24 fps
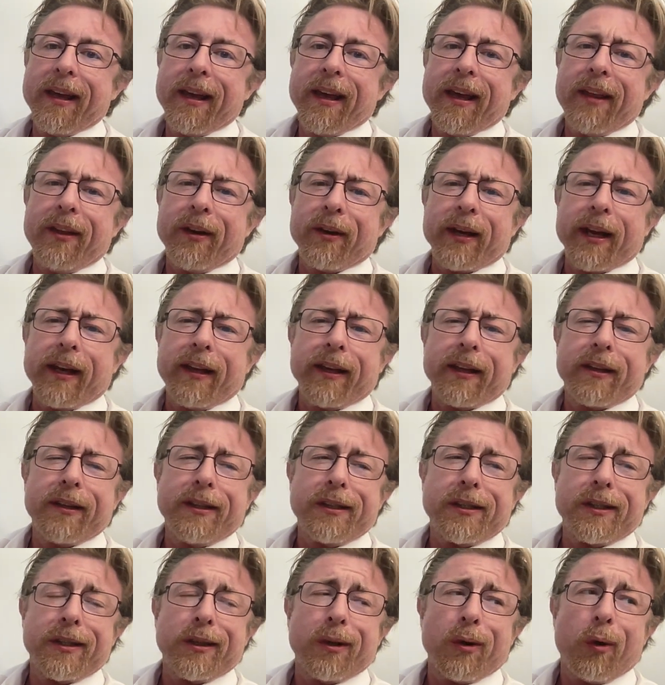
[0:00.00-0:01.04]
And they're kind of like,
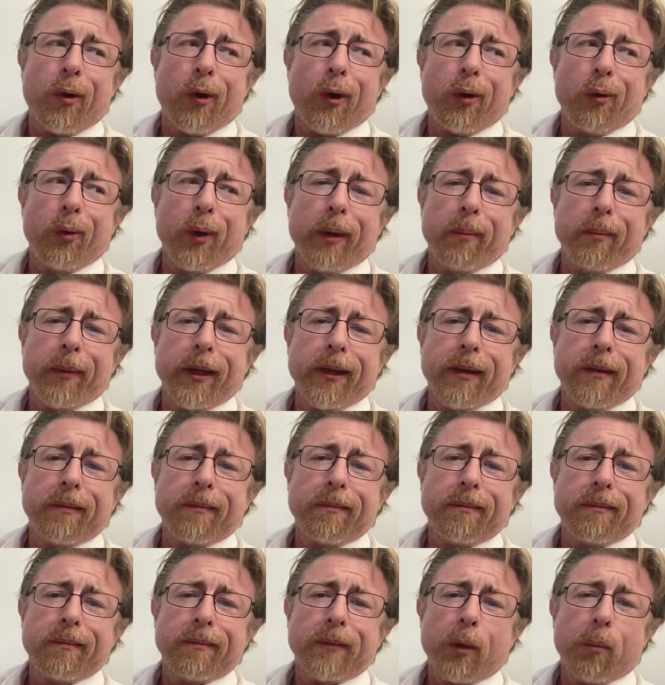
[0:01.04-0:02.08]
listen, all women
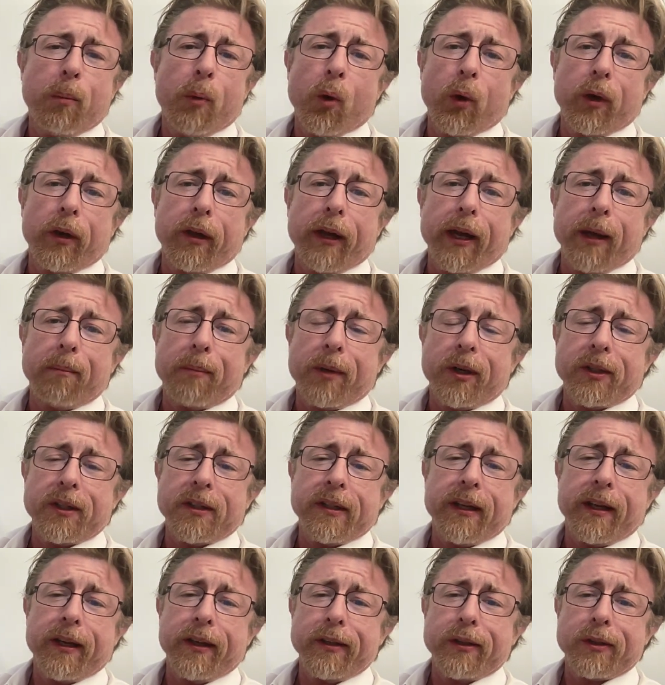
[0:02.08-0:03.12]
are borderline
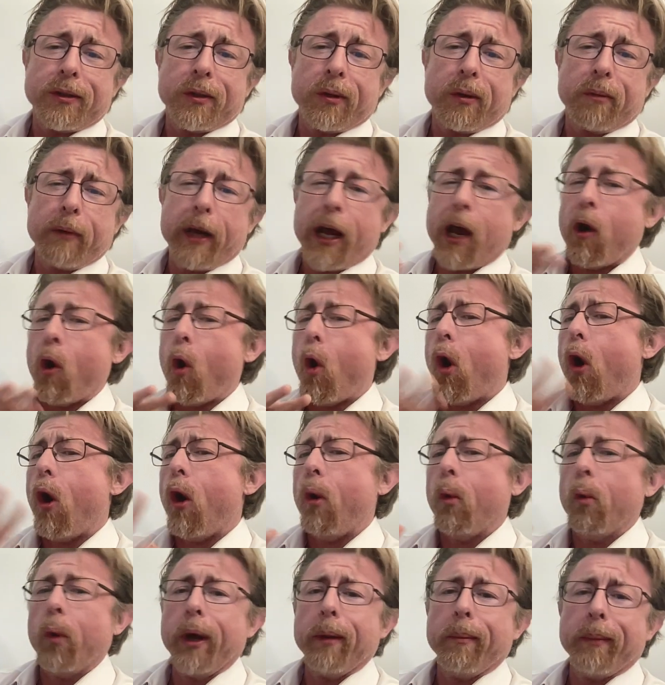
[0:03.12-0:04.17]
personality disorder. Yeah, all
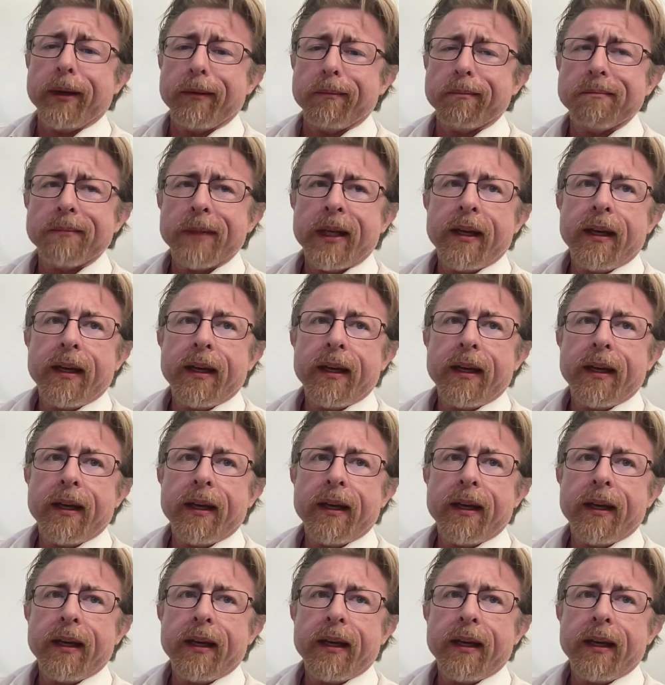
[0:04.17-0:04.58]
women.